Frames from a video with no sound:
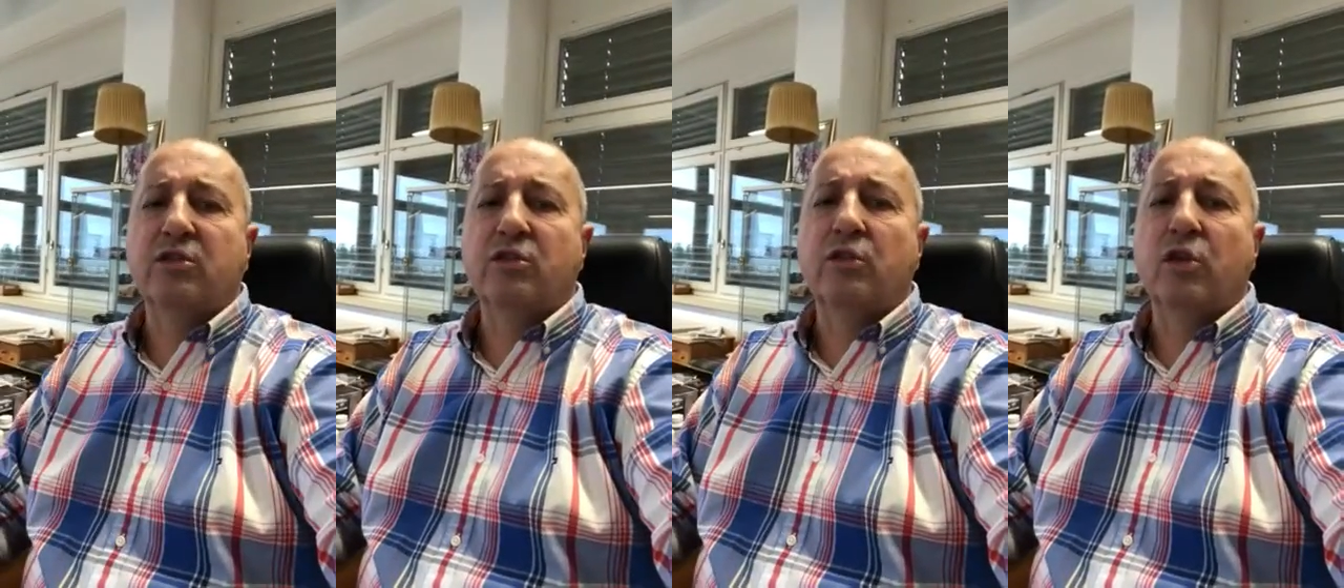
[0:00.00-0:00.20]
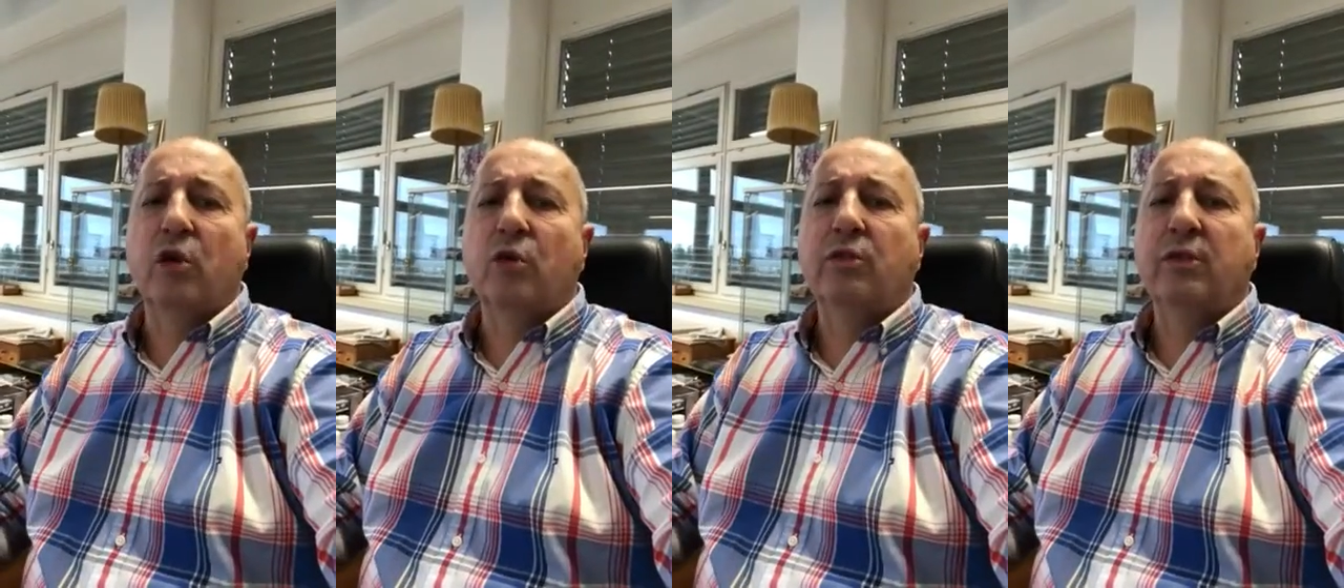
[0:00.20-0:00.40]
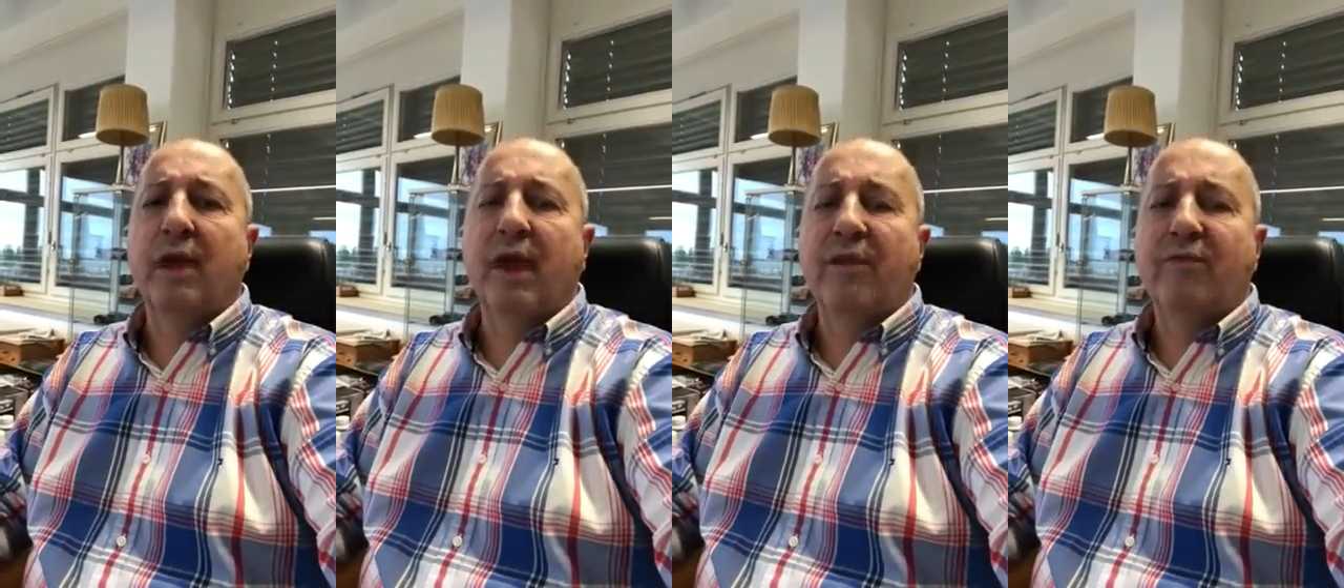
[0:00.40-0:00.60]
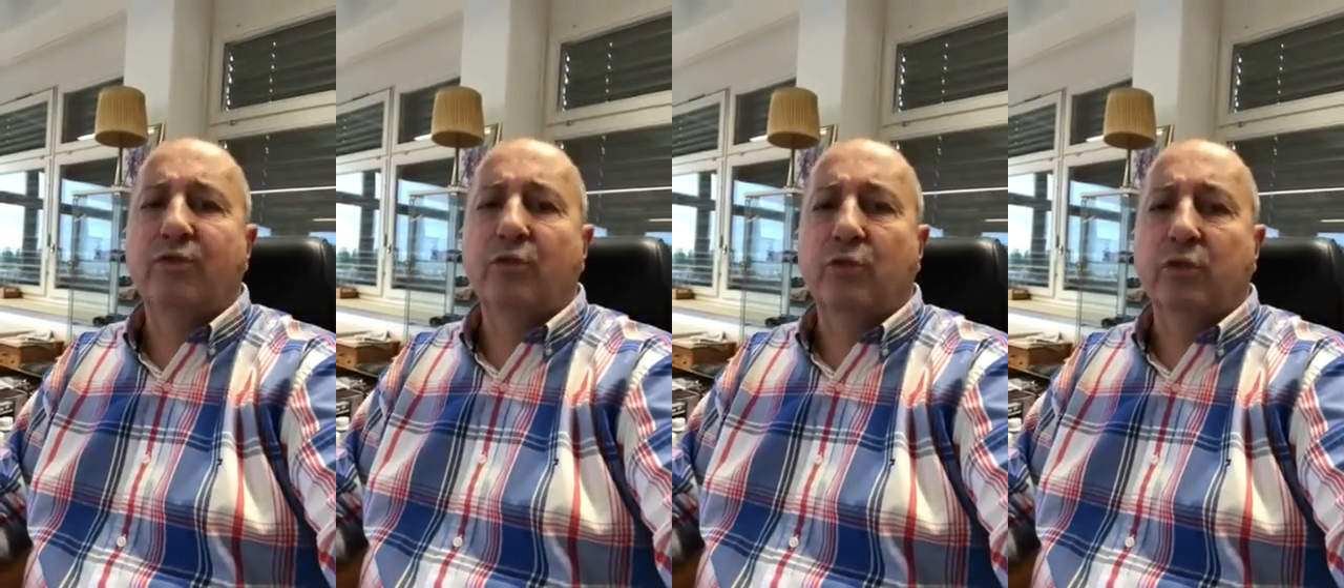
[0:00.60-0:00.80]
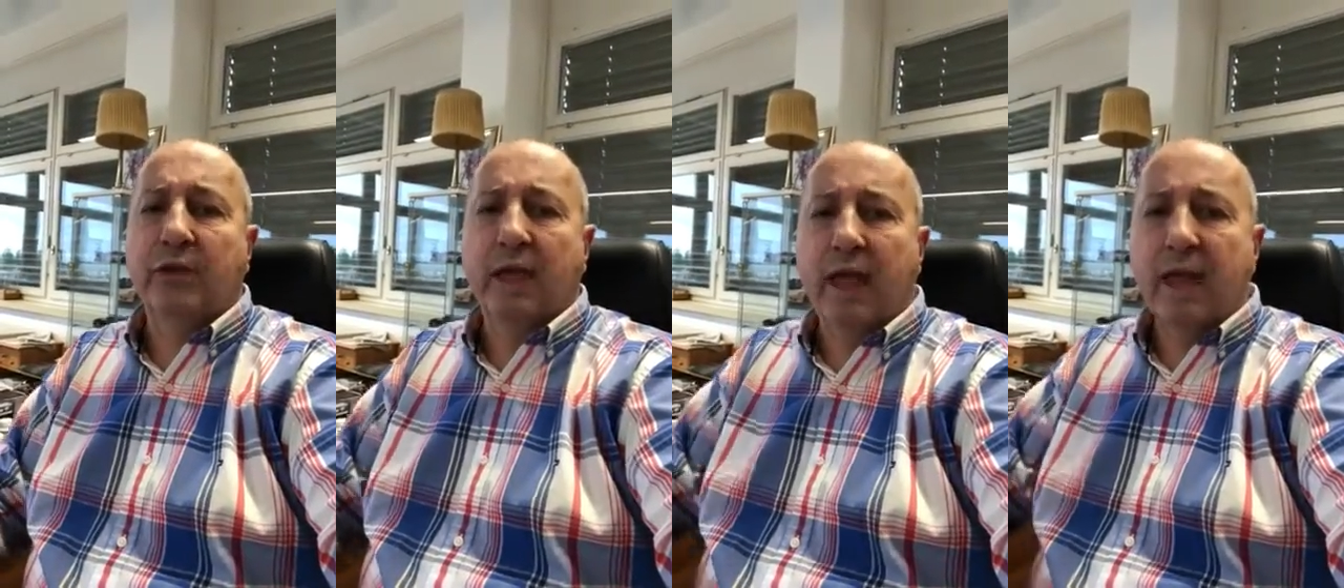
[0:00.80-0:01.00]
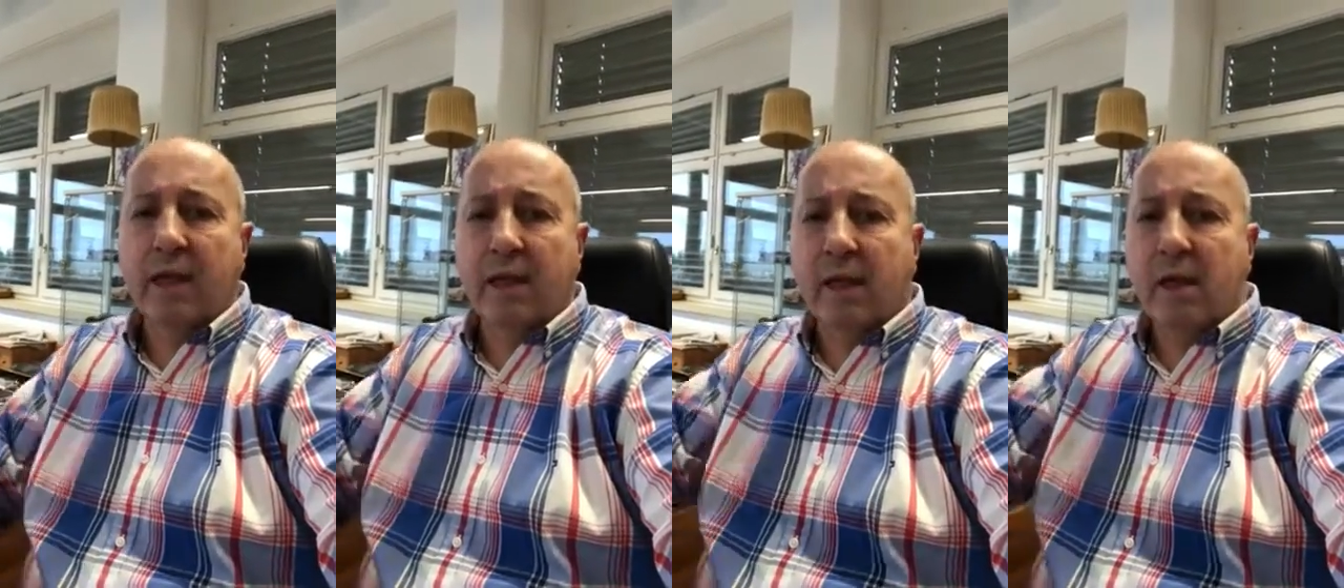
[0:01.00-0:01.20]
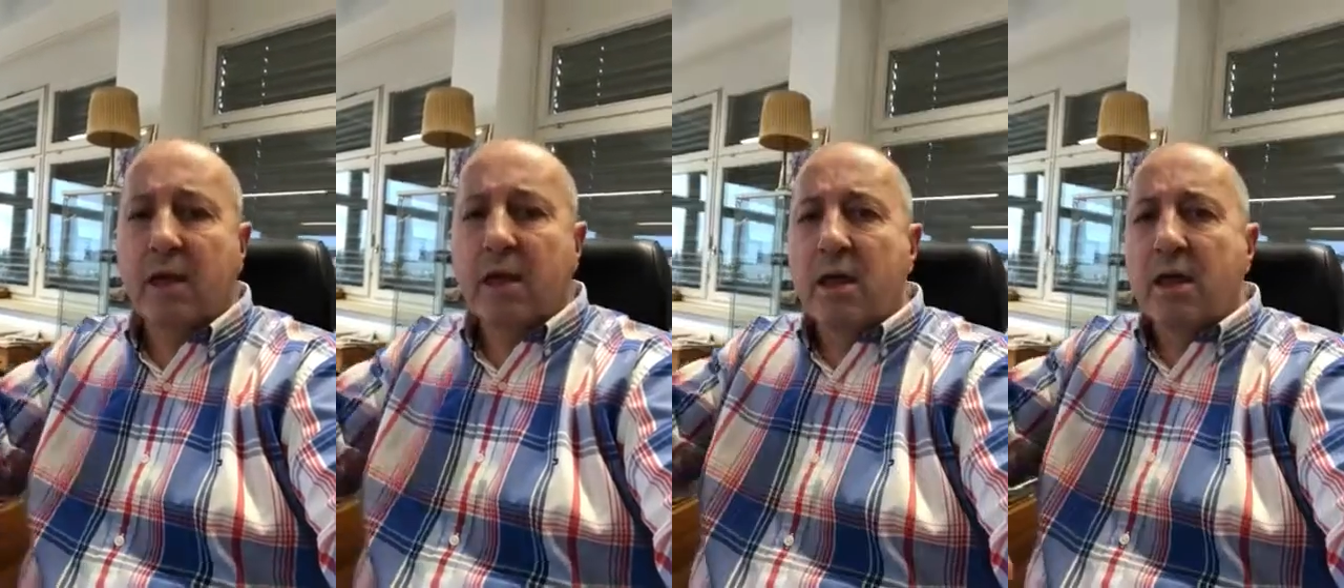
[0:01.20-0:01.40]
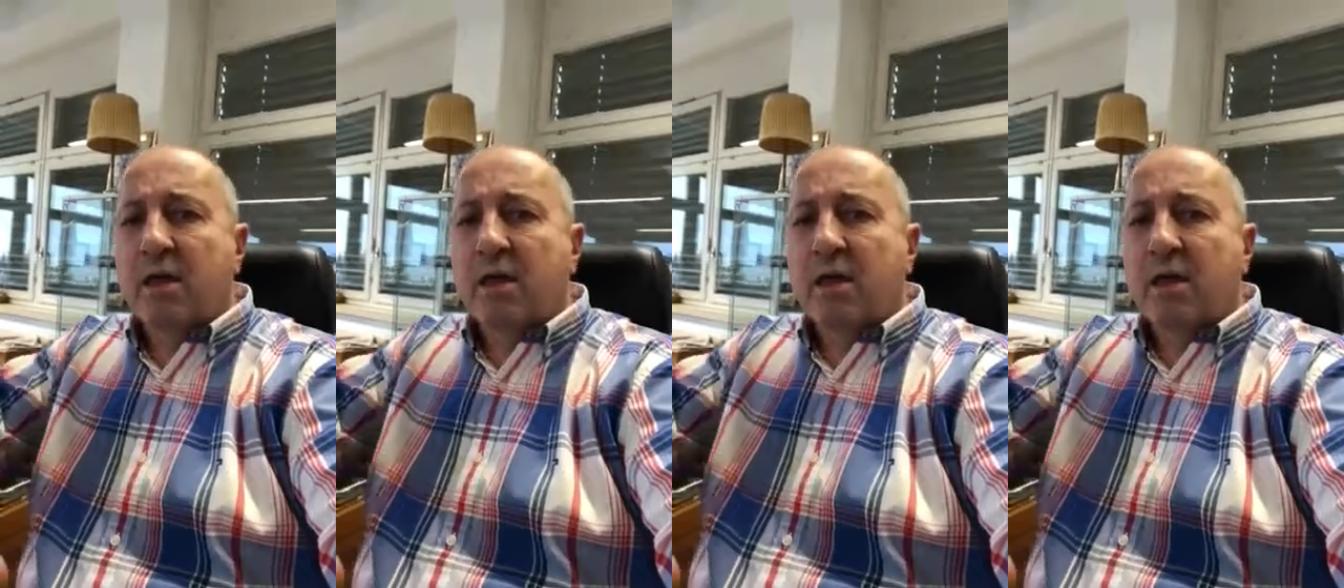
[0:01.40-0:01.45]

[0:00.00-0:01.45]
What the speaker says: and you don't have to take